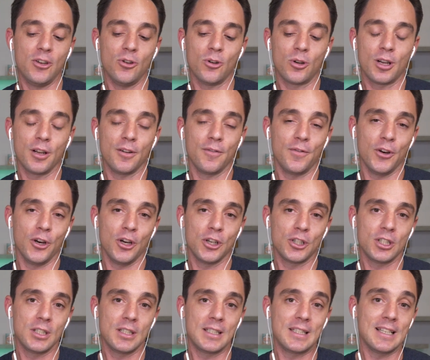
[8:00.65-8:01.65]
your
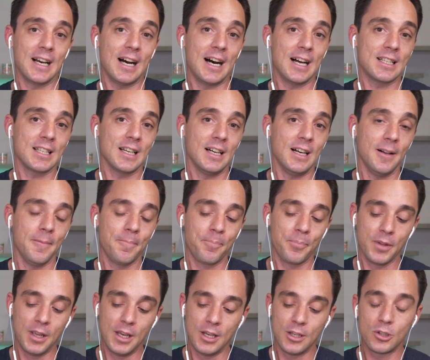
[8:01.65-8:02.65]
conversion data
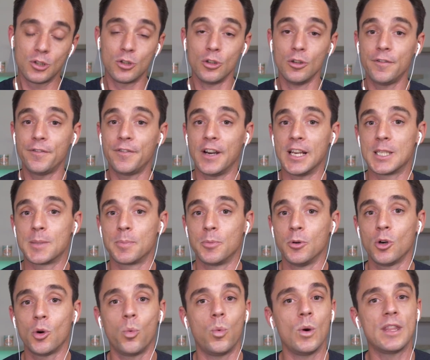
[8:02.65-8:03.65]
to
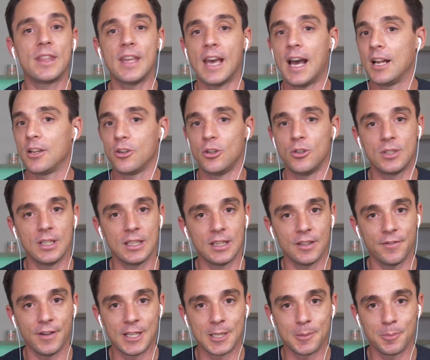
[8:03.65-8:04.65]
Facebook without using the
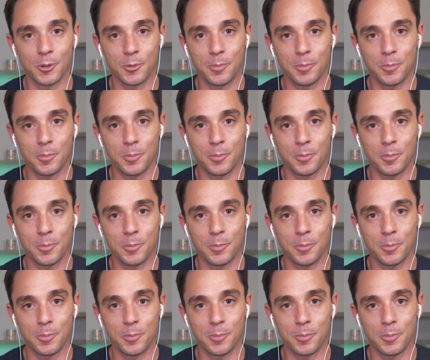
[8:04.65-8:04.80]
Facebook